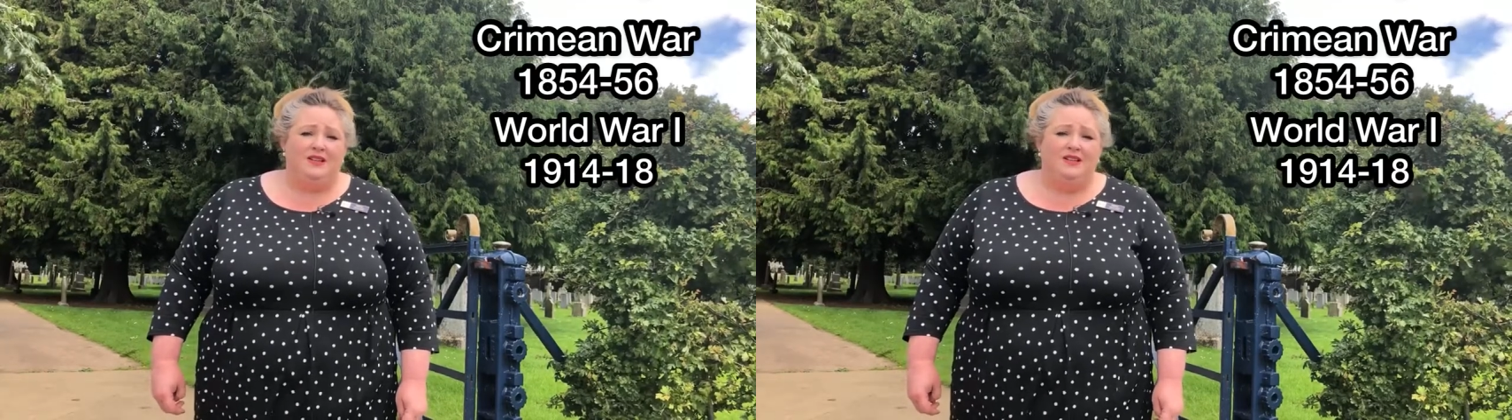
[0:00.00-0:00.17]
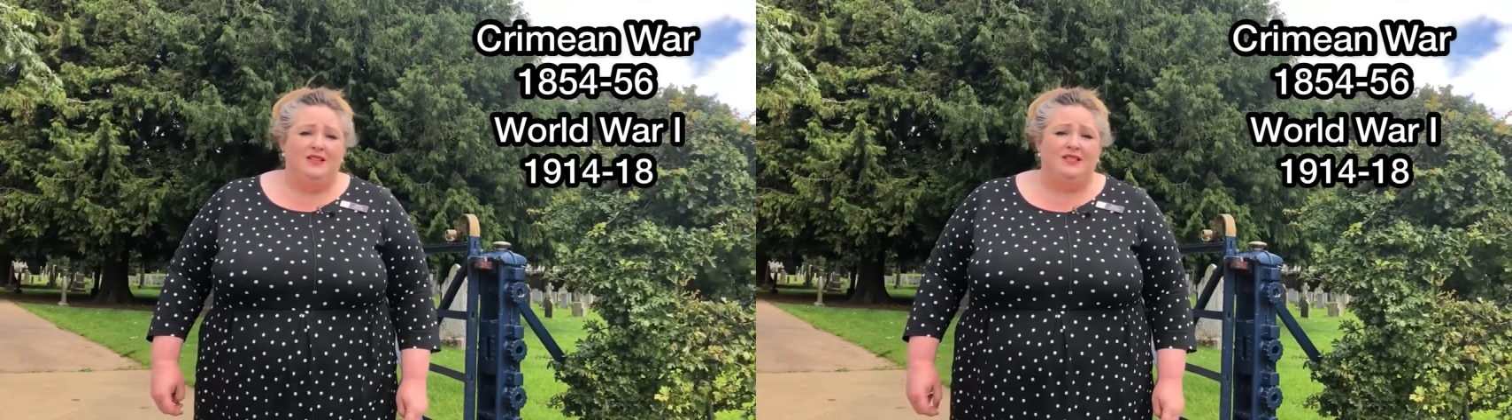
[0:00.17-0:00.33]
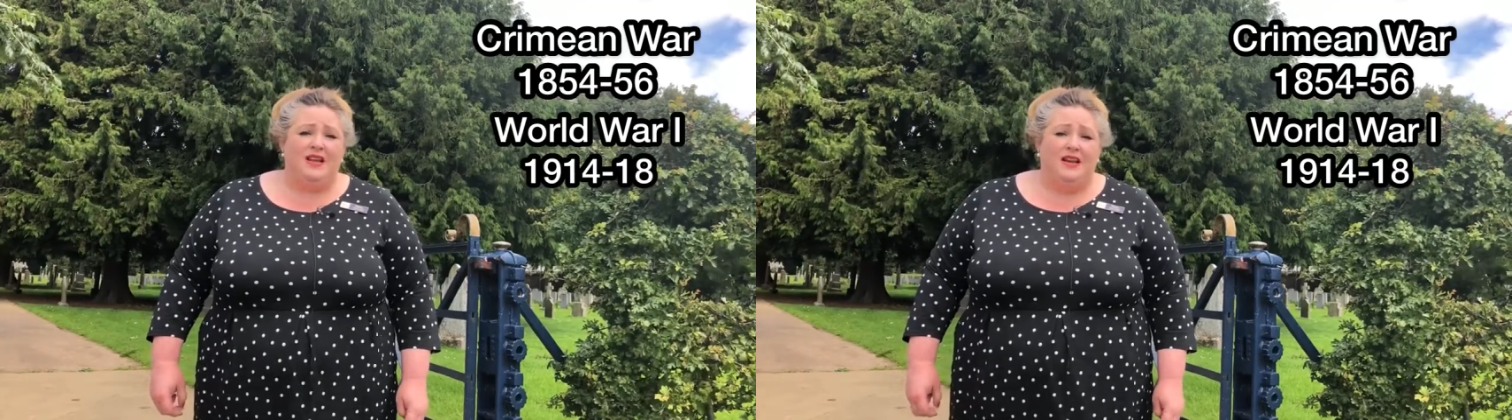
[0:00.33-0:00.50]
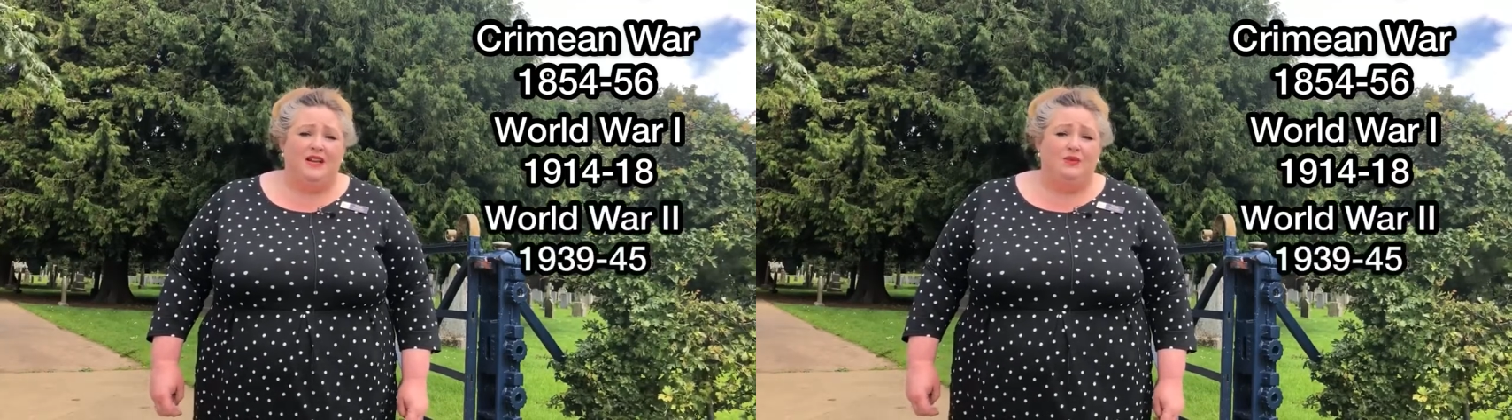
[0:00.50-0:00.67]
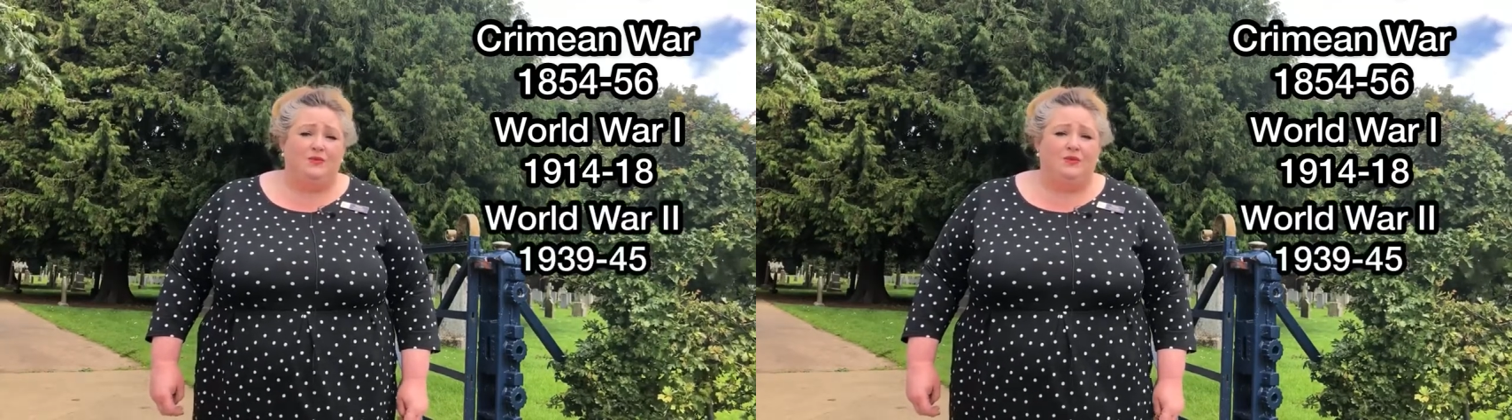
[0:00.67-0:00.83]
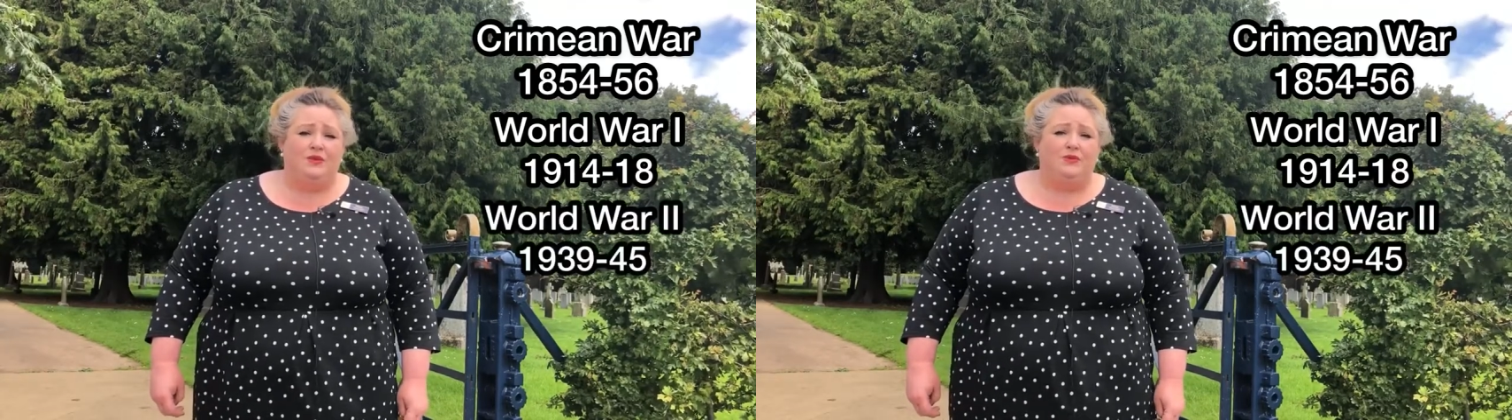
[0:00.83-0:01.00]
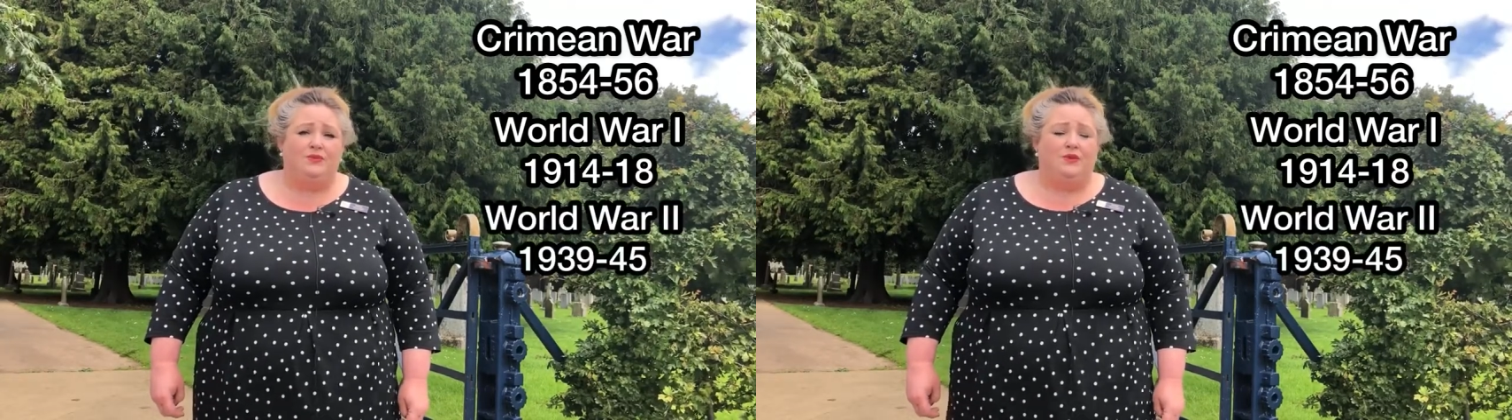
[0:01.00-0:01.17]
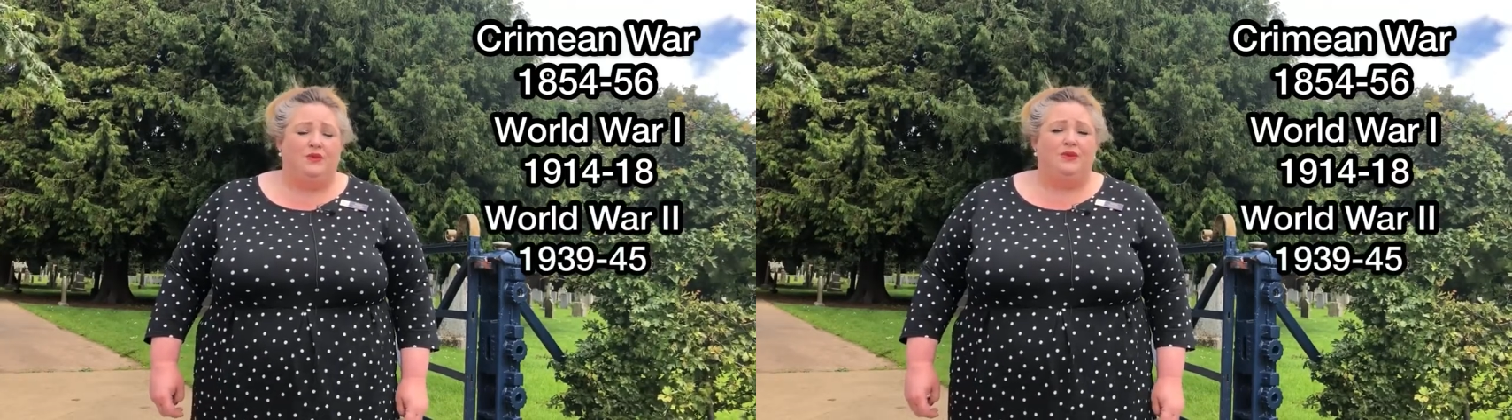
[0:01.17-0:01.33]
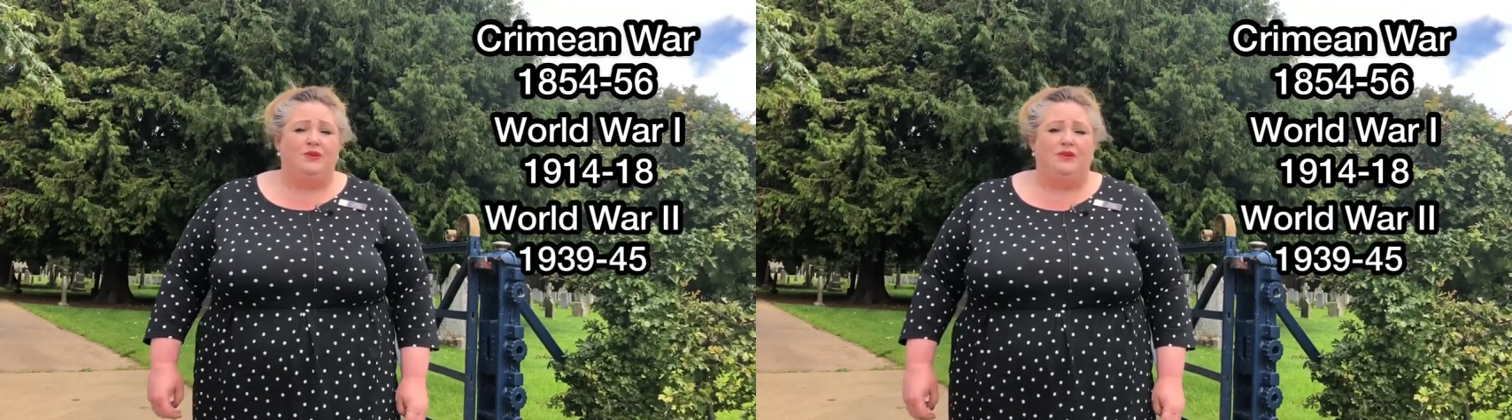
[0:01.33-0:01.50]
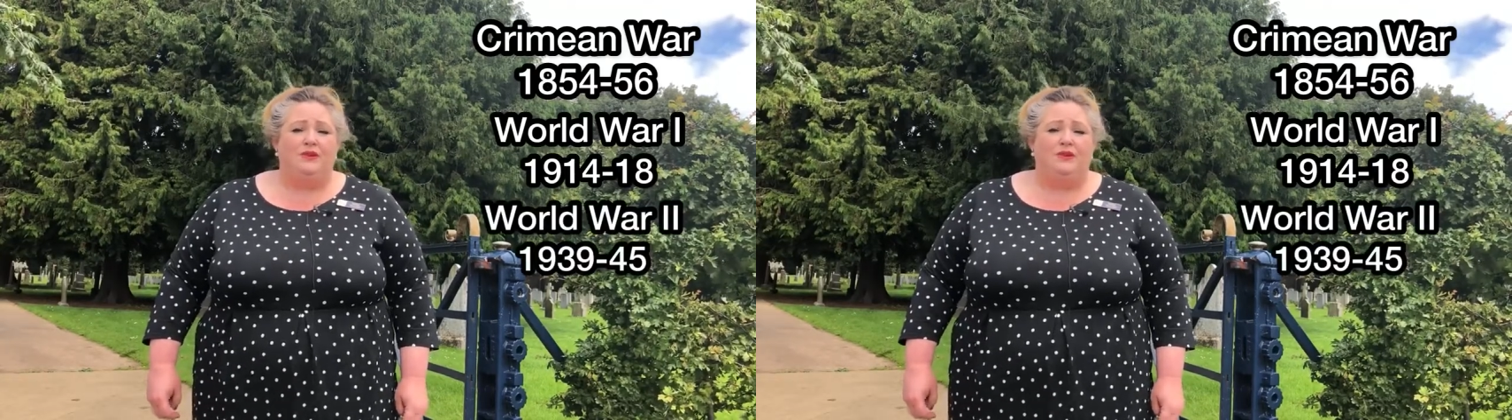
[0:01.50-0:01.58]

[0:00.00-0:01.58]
Second World War